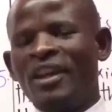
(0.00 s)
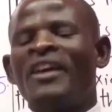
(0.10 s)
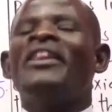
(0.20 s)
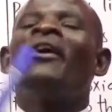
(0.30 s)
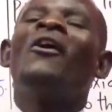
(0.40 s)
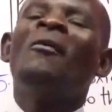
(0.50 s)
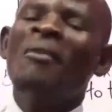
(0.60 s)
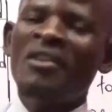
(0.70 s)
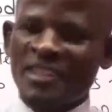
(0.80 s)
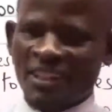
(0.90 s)
The
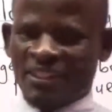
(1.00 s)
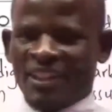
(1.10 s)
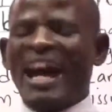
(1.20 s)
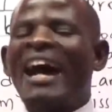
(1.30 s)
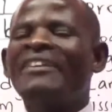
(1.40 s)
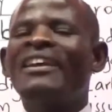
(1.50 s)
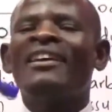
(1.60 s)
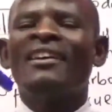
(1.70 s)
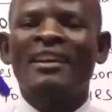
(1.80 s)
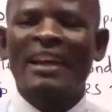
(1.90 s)
hormones, I said, are
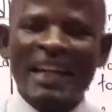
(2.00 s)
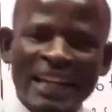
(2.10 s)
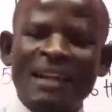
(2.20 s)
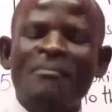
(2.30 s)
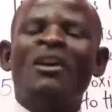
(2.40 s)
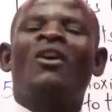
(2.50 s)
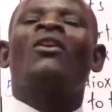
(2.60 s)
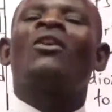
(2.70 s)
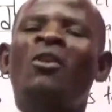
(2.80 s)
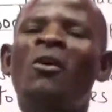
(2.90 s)
the
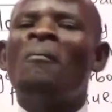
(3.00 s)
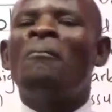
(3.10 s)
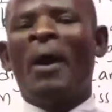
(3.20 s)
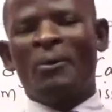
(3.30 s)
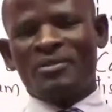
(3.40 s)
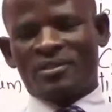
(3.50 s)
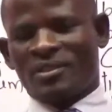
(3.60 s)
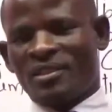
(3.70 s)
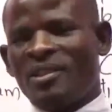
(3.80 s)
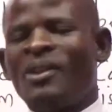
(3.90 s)
chemical compounds
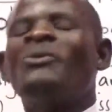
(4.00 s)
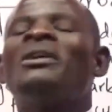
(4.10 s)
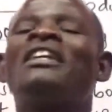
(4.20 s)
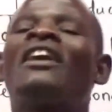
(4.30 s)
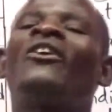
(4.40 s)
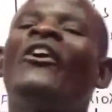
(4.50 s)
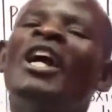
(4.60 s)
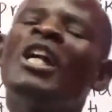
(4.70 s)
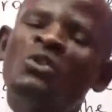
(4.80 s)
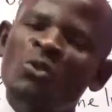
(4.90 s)
which are
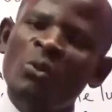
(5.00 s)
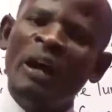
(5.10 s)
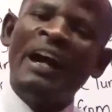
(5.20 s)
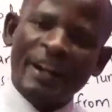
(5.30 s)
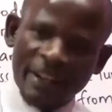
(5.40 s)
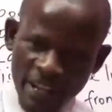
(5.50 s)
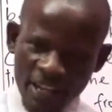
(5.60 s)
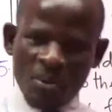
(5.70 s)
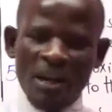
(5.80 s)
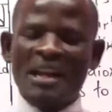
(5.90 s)
going to
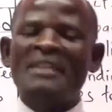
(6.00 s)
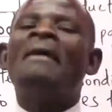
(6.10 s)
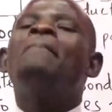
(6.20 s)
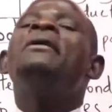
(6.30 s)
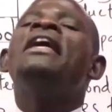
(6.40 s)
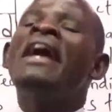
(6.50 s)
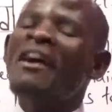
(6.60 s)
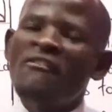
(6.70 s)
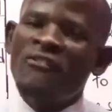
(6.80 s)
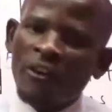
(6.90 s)
regulate the
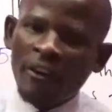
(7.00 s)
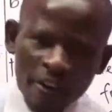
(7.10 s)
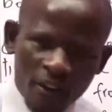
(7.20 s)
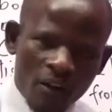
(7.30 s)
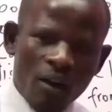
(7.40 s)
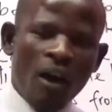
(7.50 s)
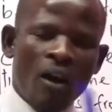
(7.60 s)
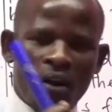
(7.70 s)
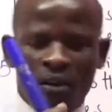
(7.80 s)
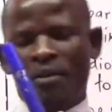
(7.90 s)

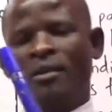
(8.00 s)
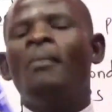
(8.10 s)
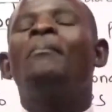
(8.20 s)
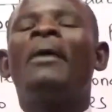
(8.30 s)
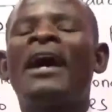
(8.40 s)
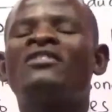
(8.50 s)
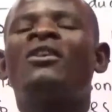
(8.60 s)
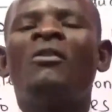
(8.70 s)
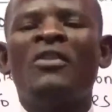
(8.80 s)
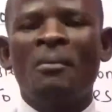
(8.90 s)
behavioral parts
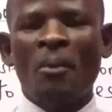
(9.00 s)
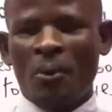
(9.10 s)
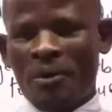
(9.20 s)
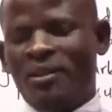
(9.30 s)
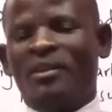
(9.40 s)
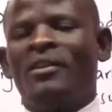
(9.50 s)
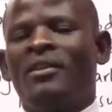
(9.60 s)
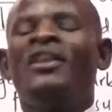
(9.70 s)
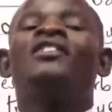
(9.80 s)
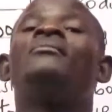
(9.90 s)
of the body.
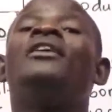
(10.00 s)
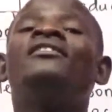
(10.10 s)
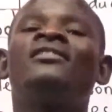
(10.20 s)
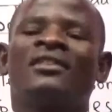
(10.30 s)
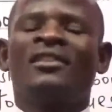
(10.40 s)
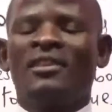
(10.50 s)
It means,